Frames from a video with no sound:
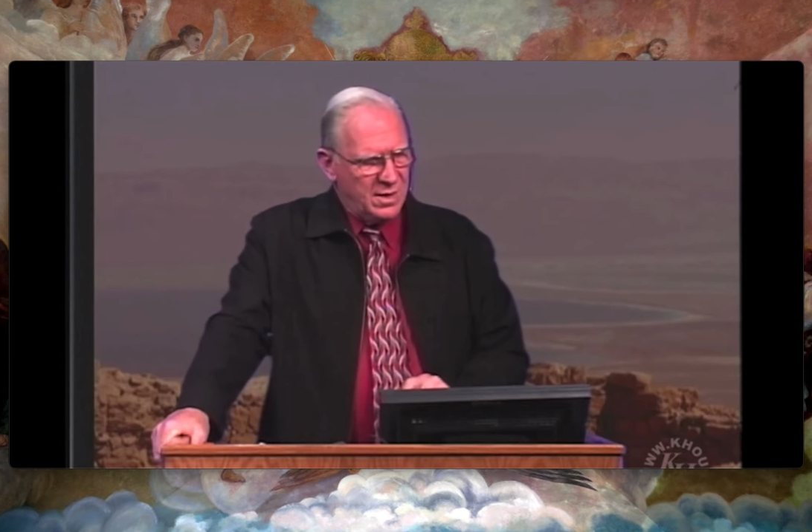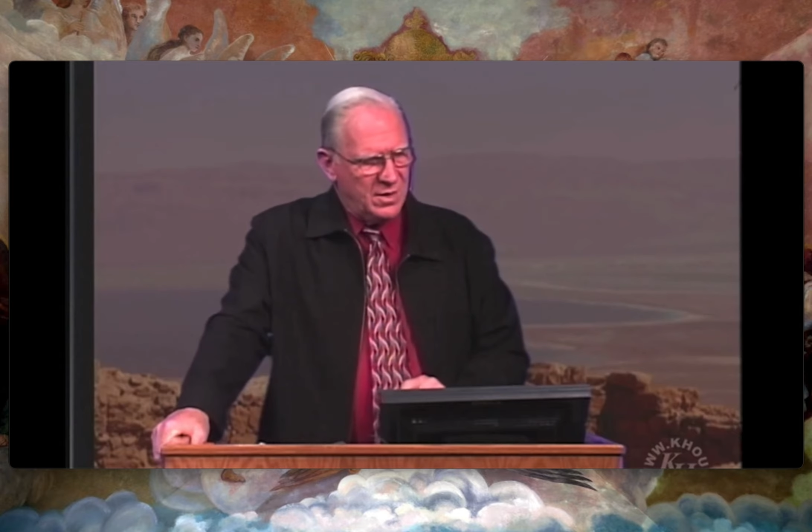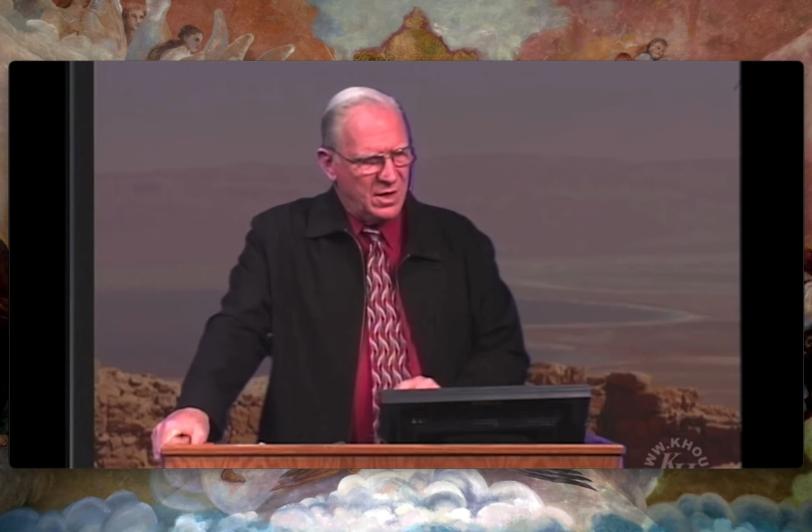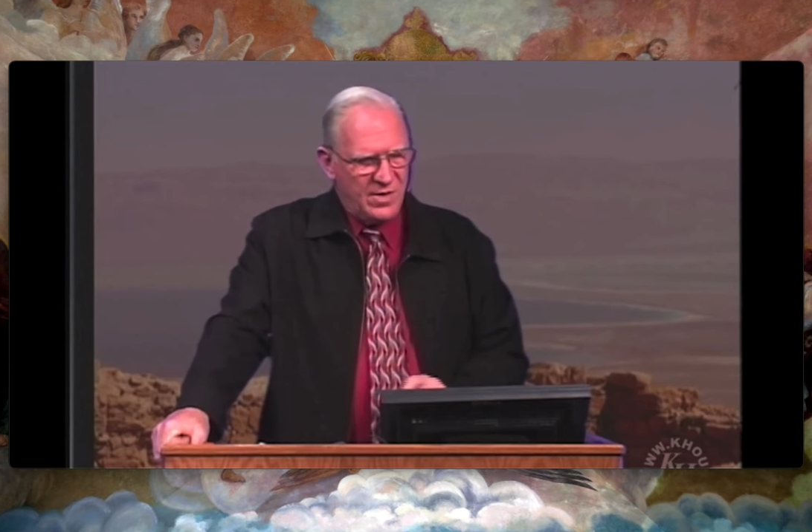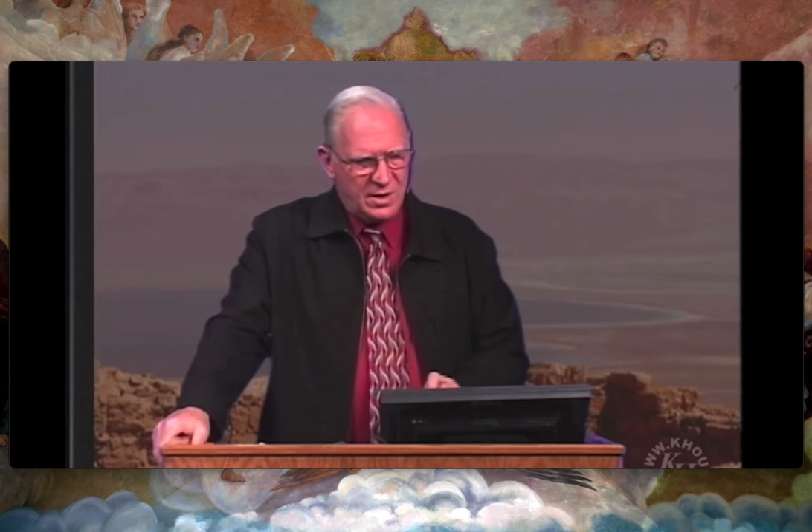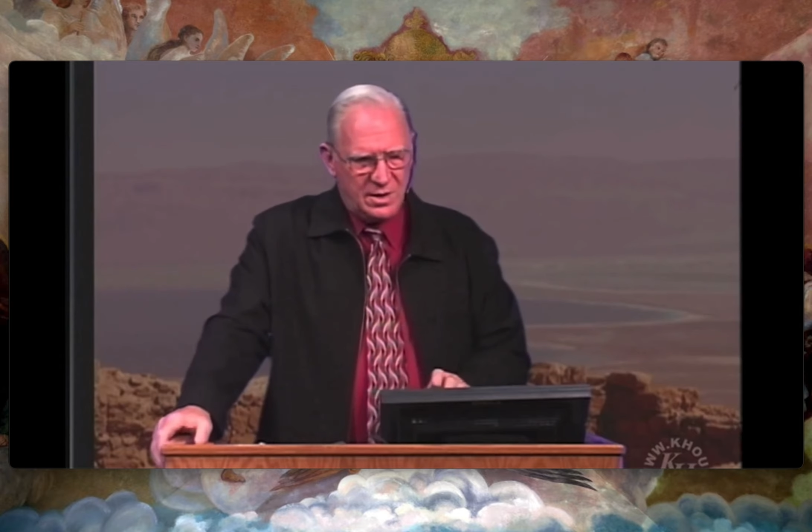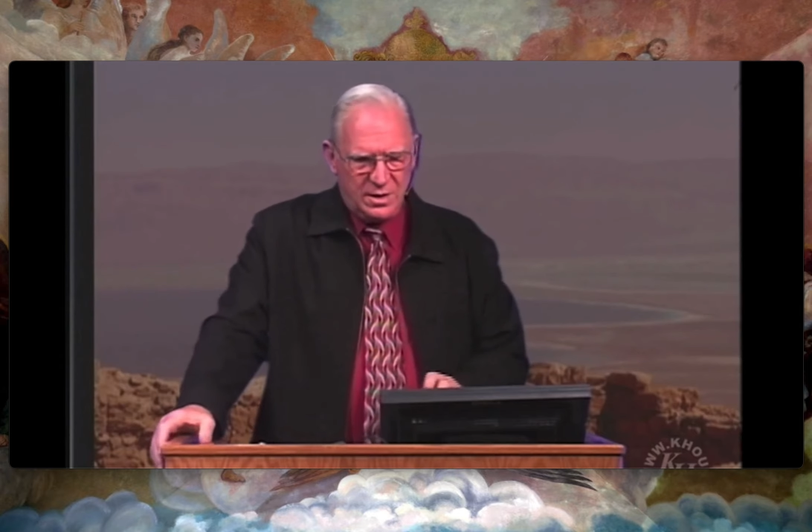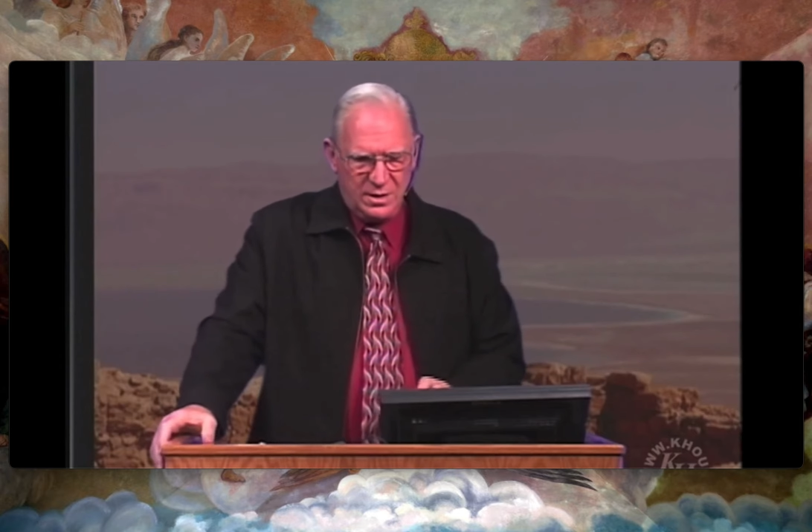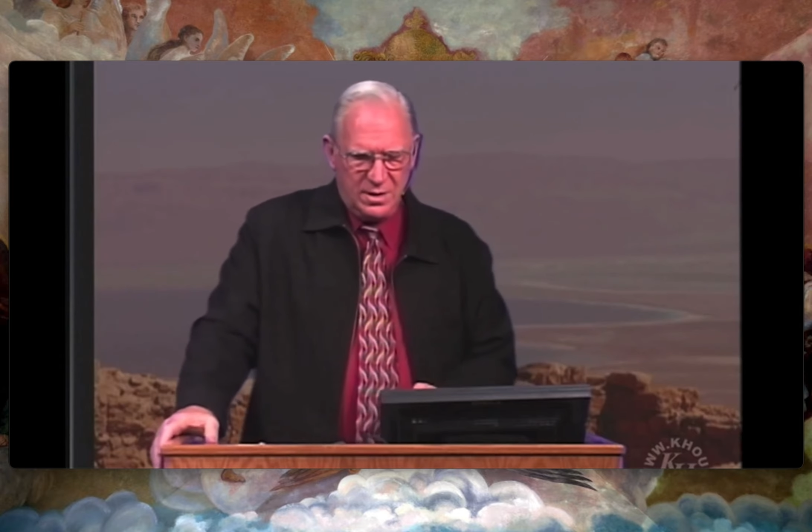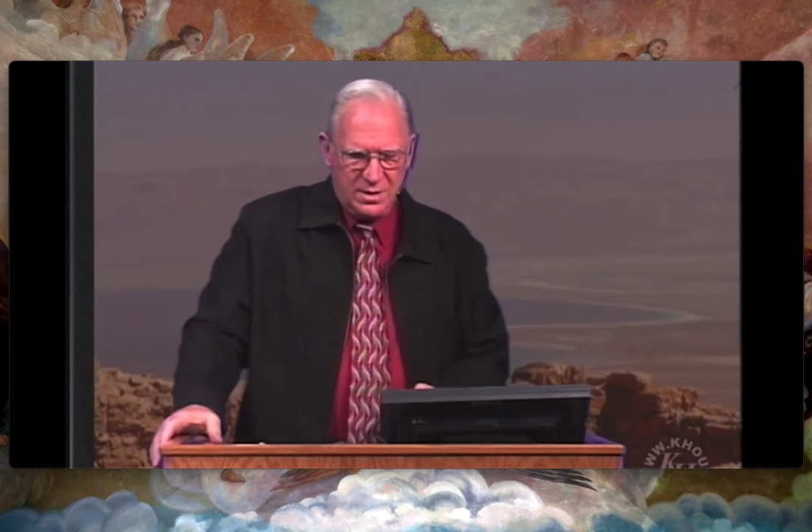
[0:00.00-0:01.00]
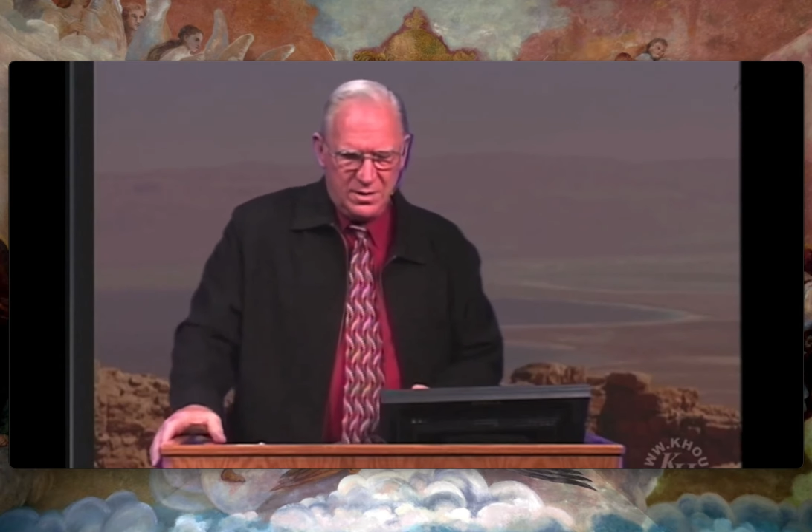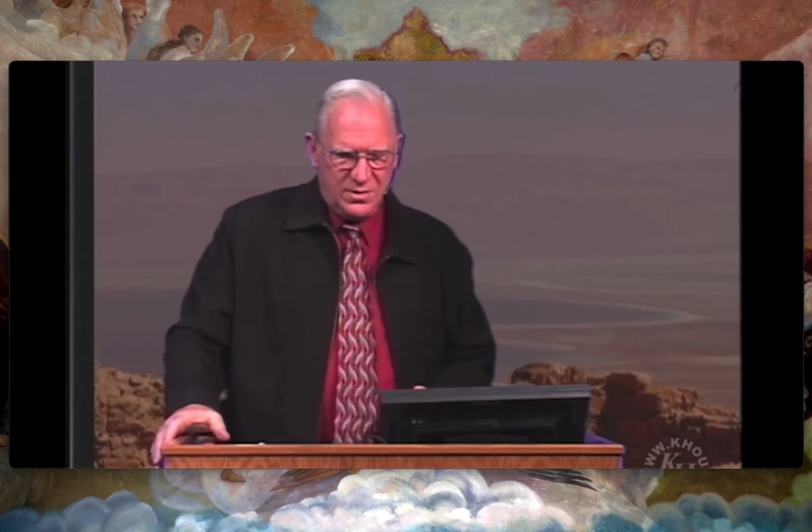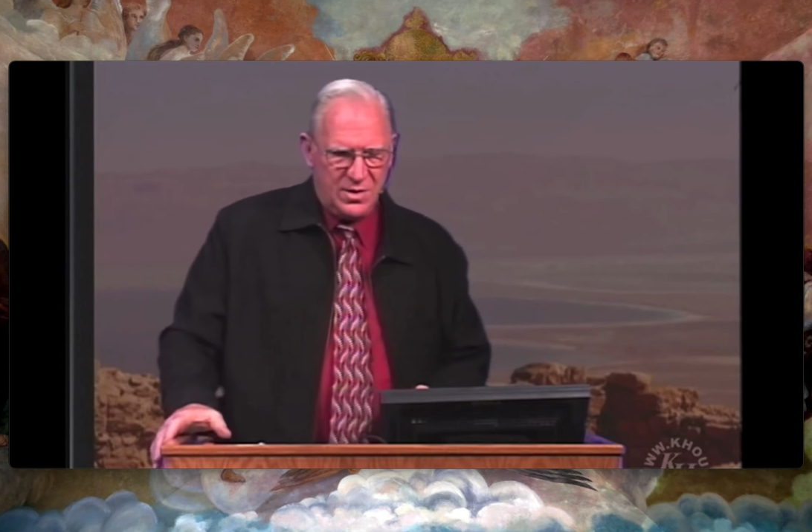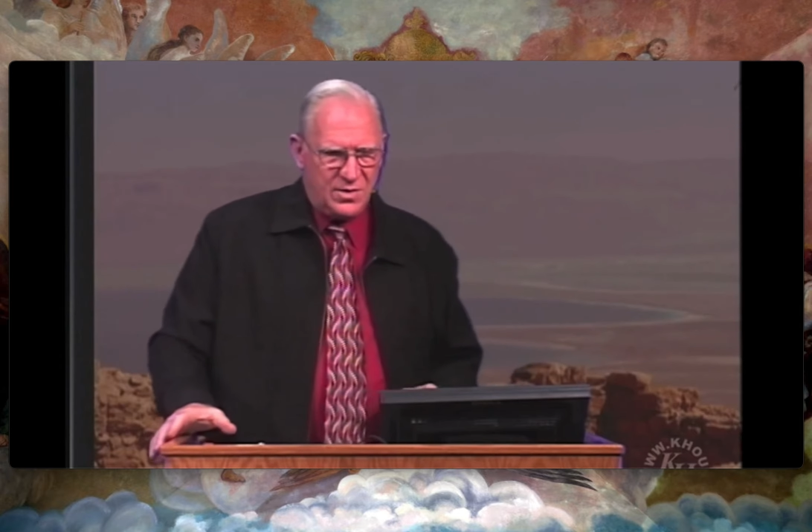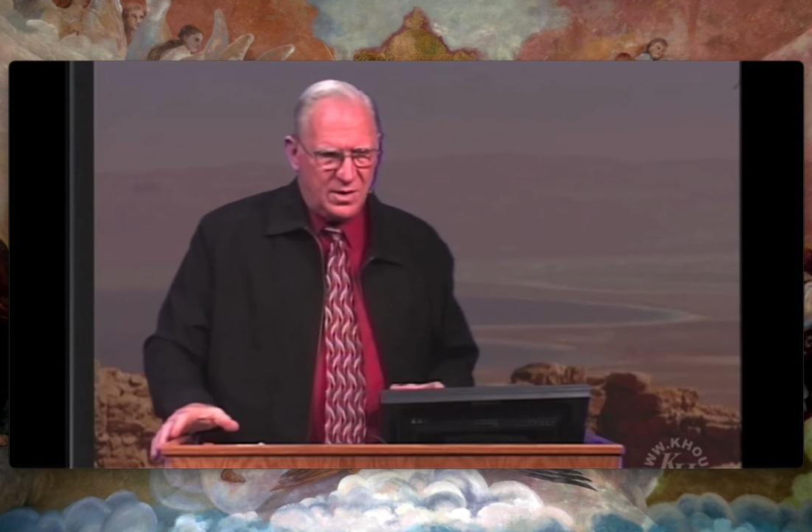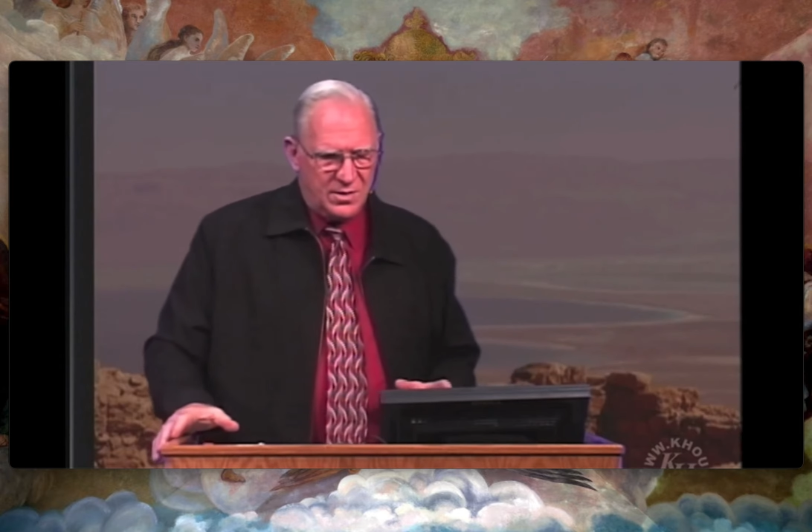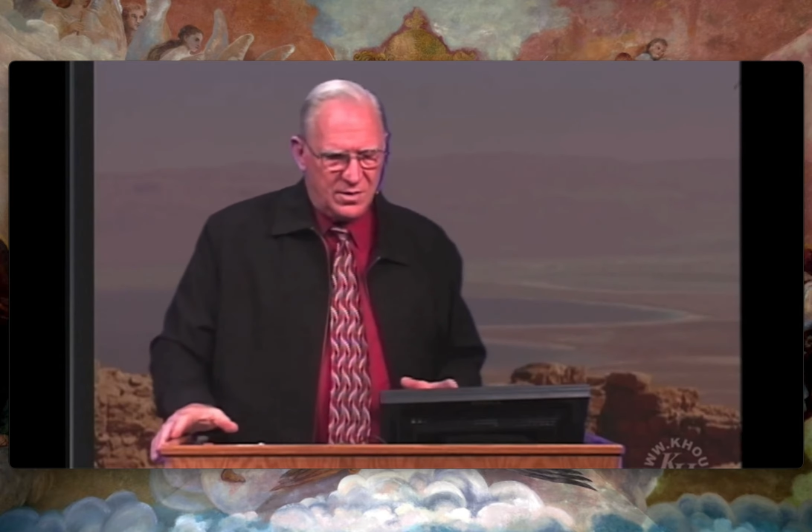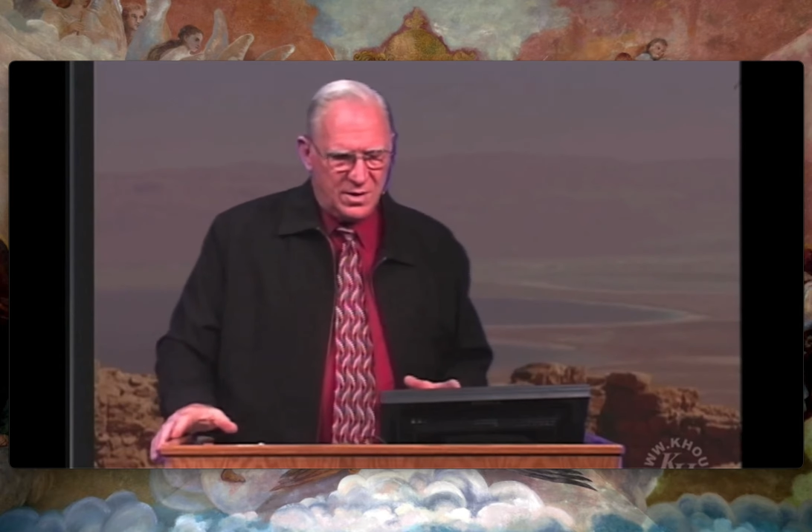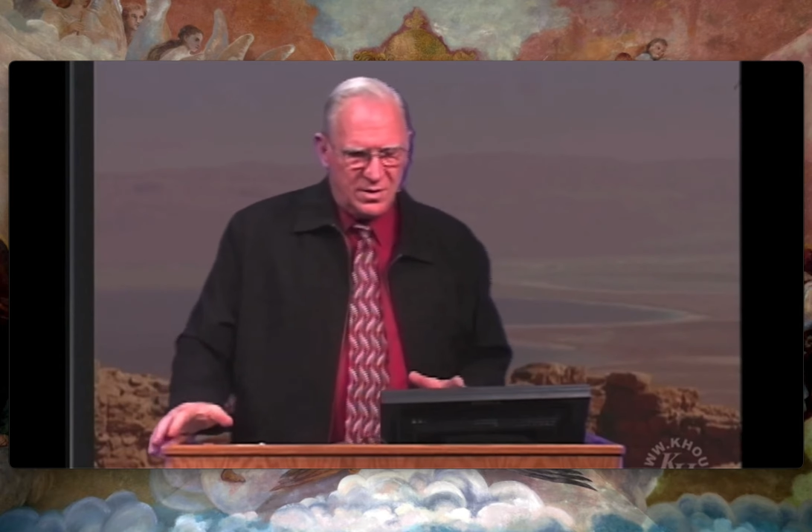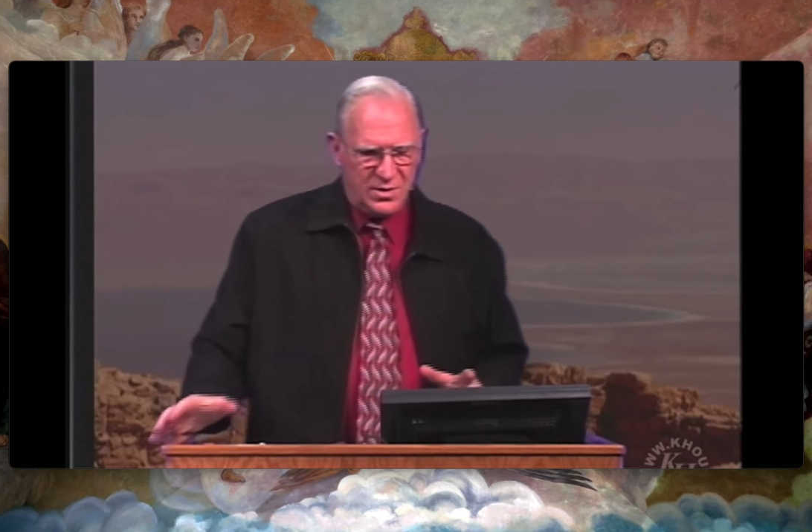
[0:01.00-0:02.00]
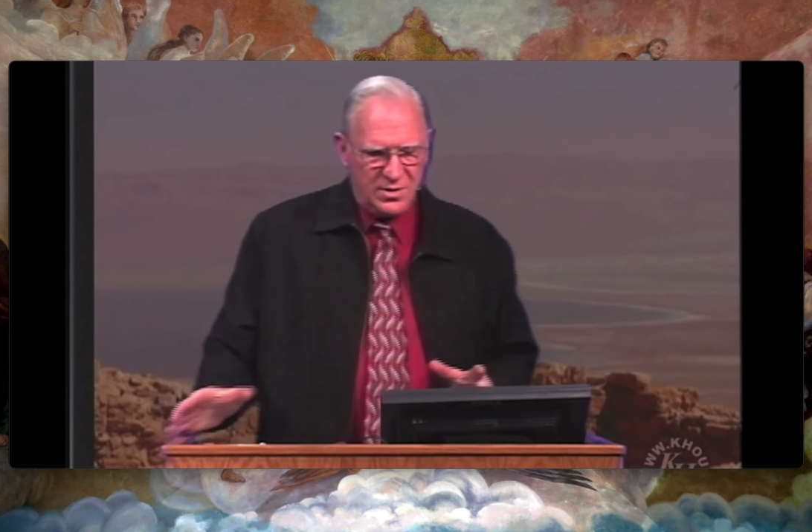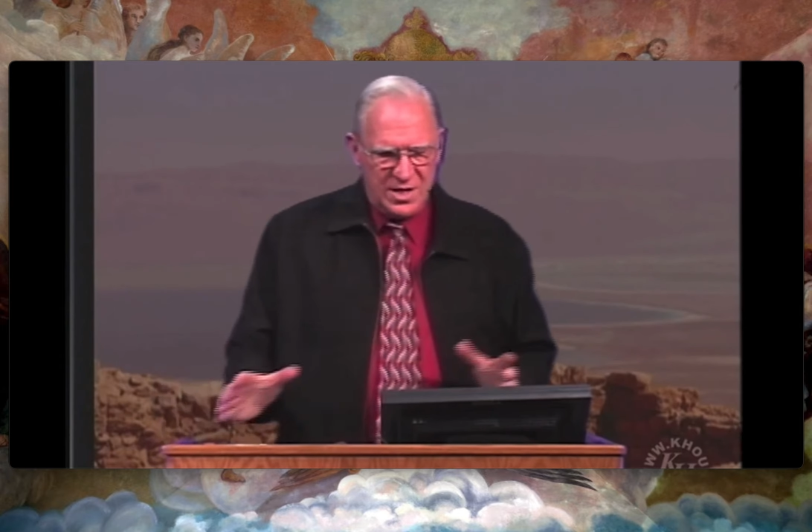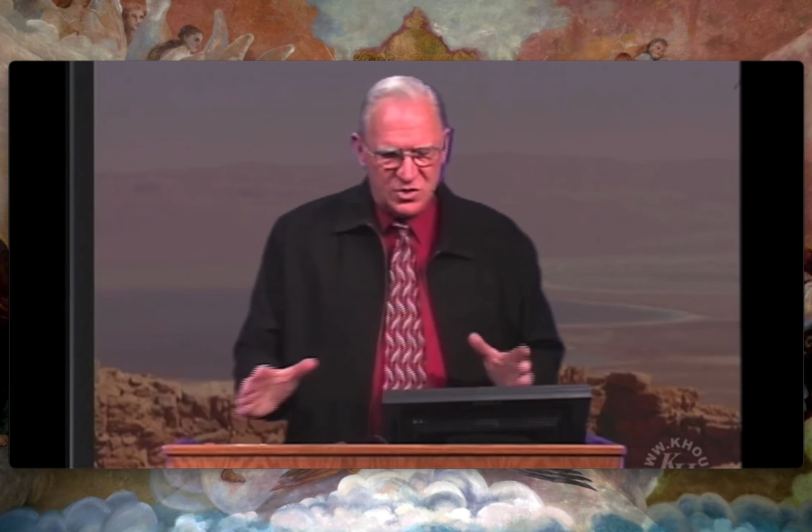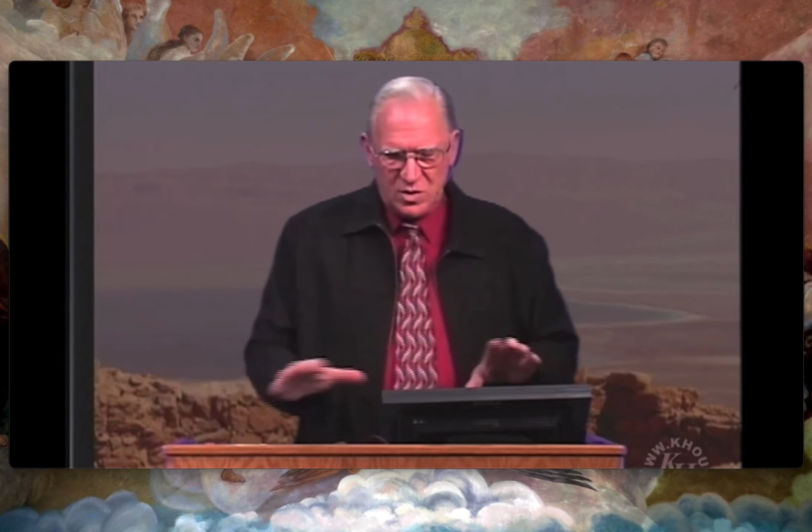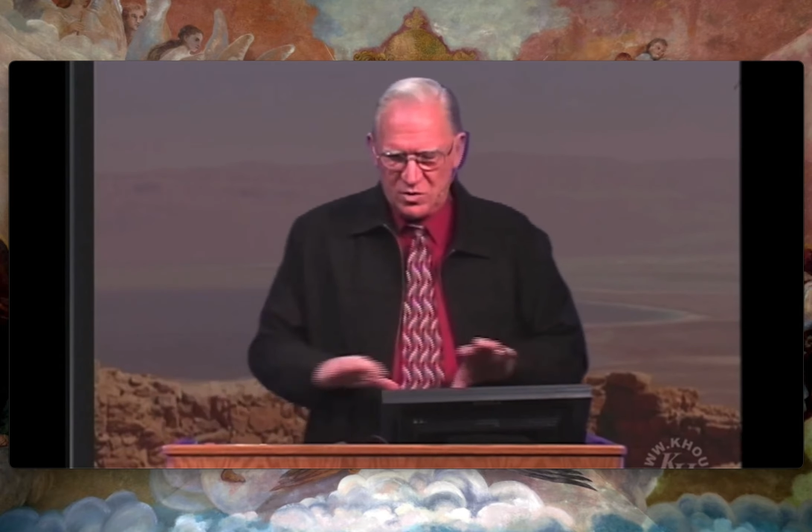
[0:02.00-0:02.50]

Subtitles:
Levitical Israel